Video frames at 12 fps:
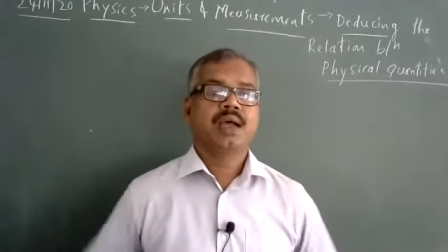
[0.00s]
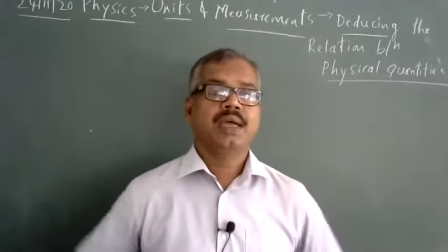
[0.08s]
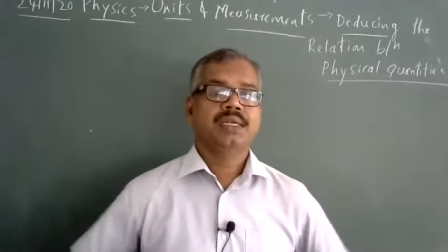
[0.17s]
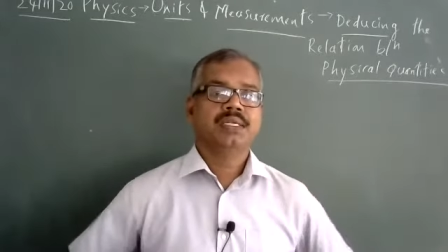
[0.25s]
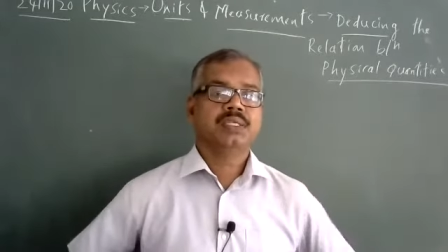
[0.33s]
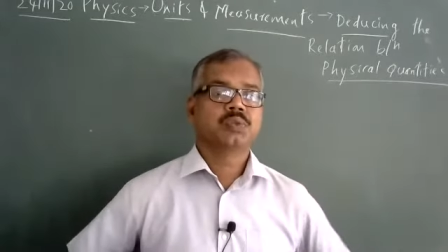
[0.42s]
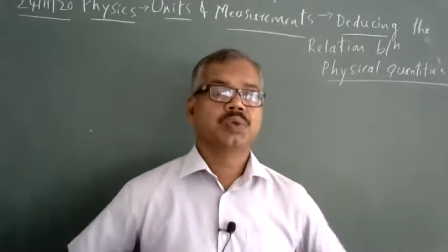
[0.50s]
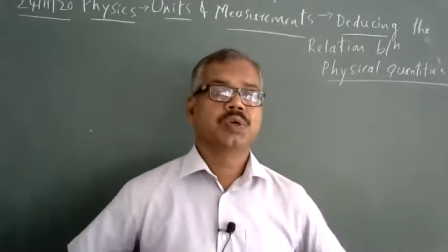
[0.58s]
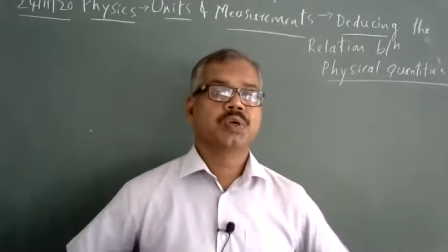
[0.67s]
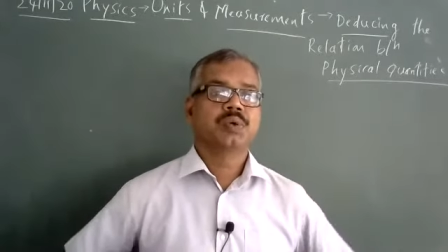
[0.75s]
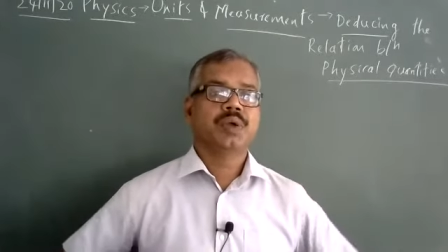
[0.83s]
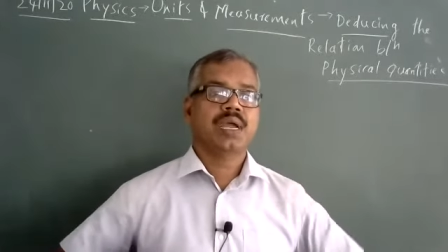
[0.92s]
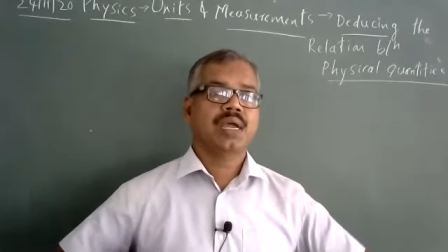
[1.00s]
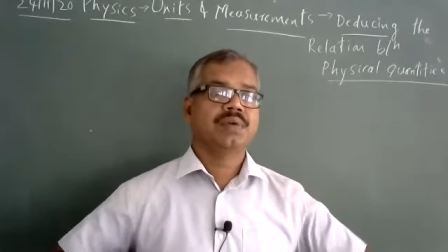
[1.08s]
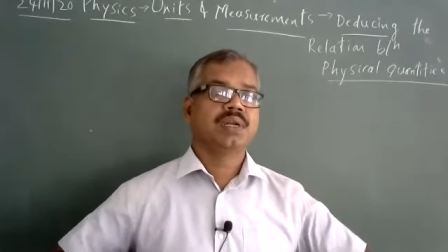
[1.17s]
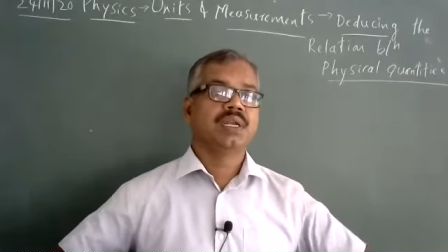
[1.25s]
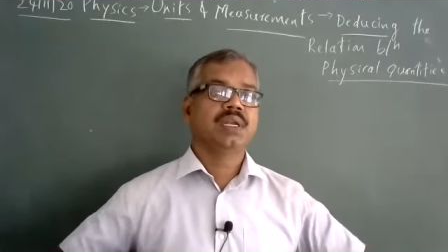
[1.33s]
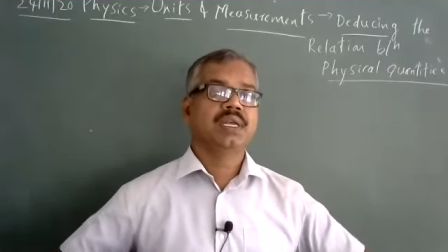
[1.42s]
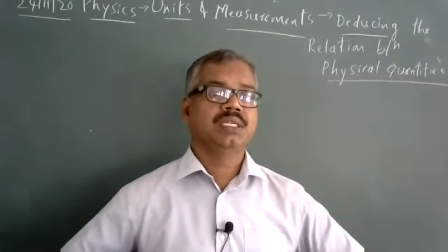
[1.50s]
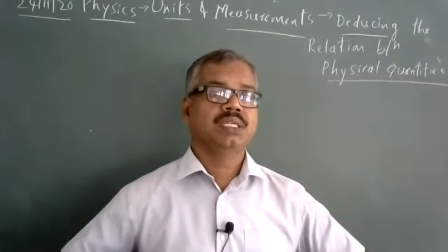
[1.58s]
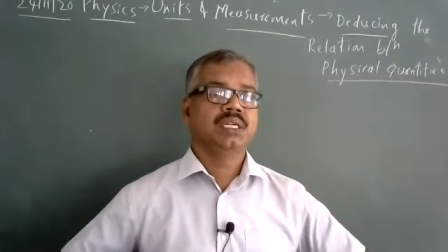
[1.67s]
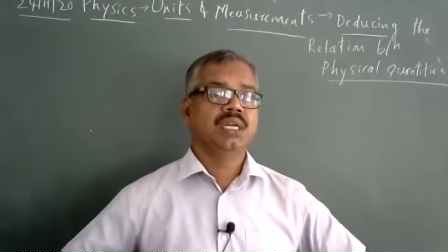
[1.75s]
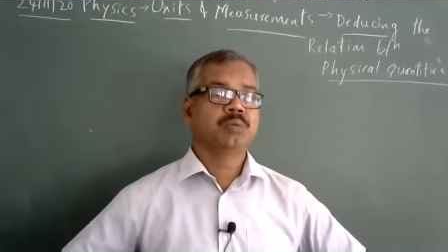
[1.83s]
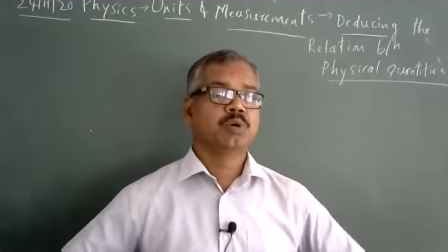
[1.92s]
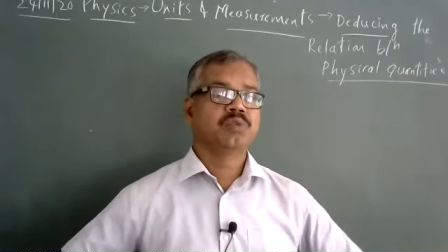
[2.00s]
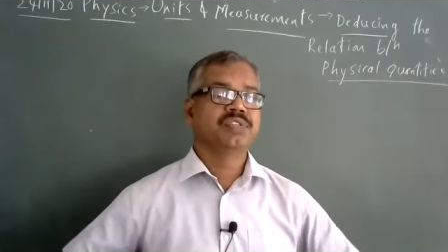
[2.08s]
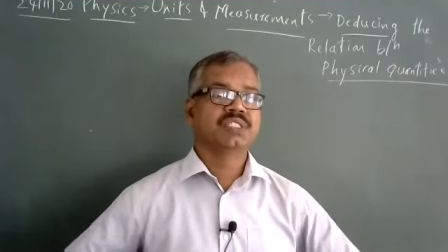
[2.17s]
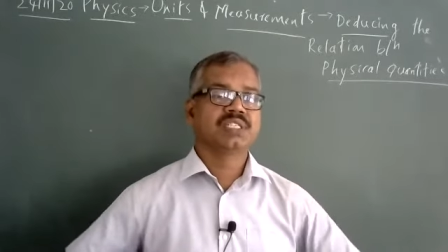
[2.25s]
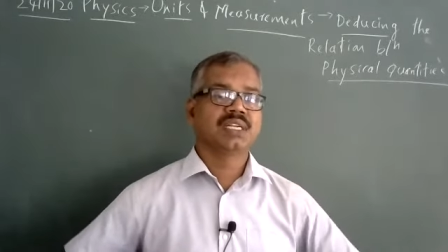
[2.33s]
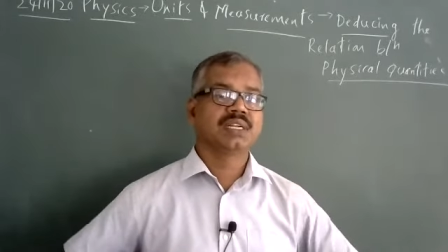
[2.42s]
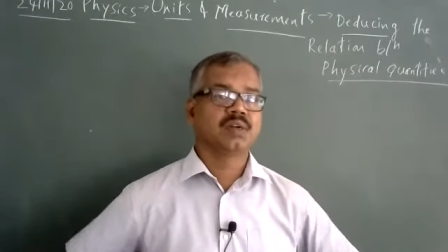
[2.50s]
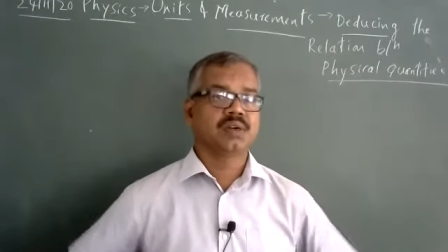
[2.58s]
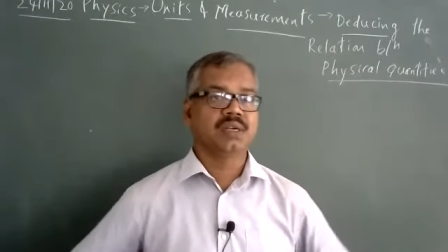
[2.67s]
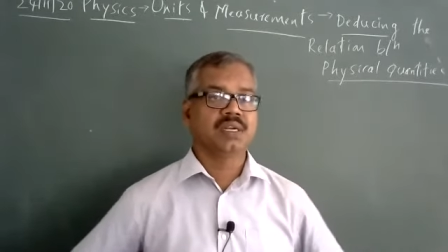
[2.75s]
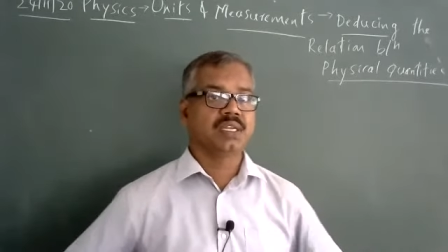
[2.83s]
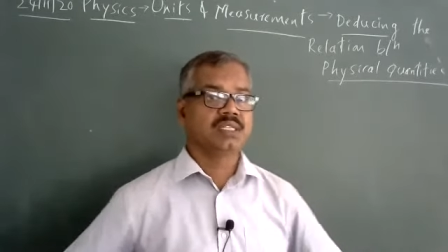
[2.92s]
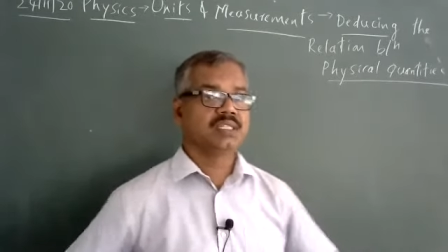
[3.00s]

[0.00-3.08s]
I just want to have a relation among physical quantities.